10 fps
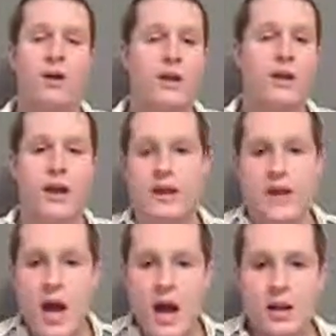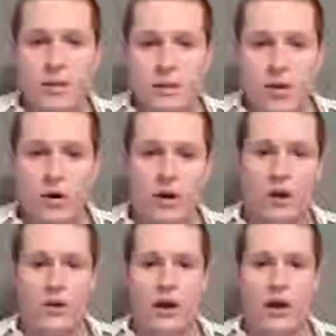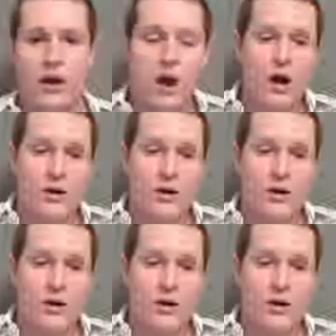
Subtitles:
Okay, not anymore, okay?